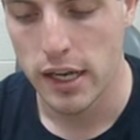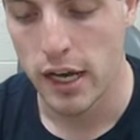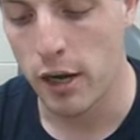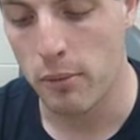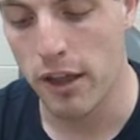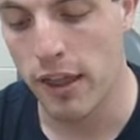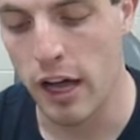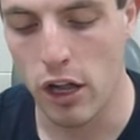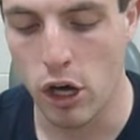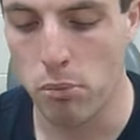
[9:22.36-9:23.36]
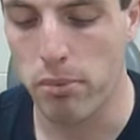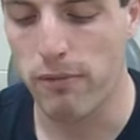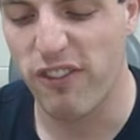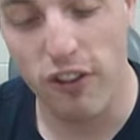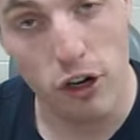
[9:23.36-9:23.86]
And that'll help
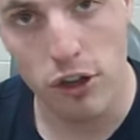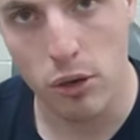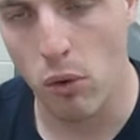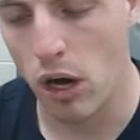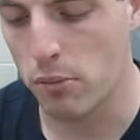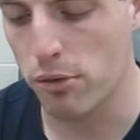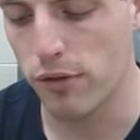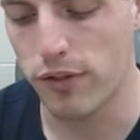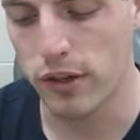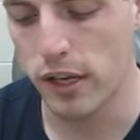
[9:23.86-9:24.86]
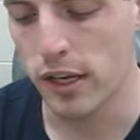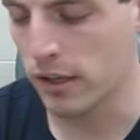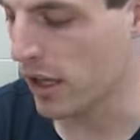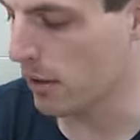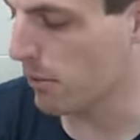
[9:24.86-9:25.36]
further waterproof
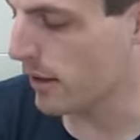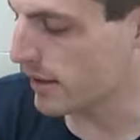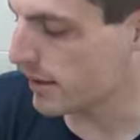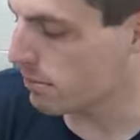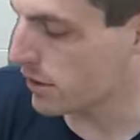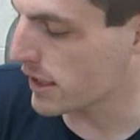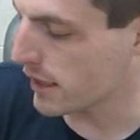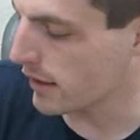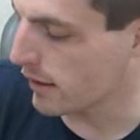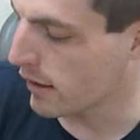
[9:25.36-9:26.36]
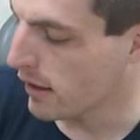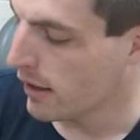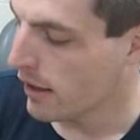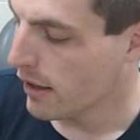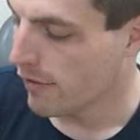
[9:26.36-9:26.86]
and keep this protected.
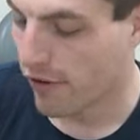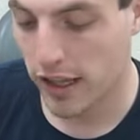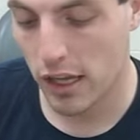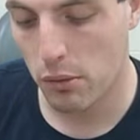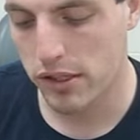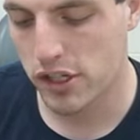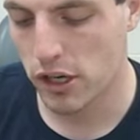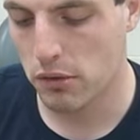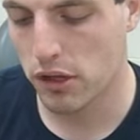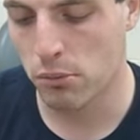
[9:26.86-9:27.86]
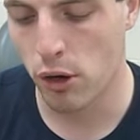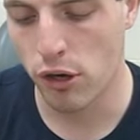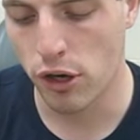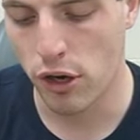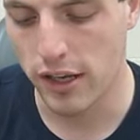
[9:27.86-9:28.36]
Finally, once you're done with your motor,
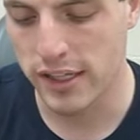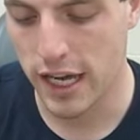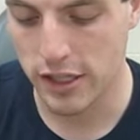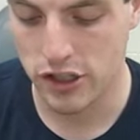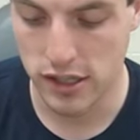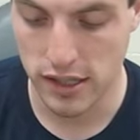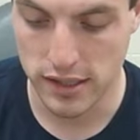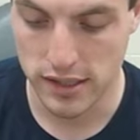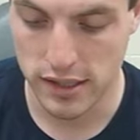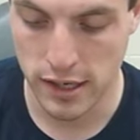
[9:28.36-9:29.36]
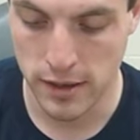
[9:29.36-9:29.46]
you're going to attach this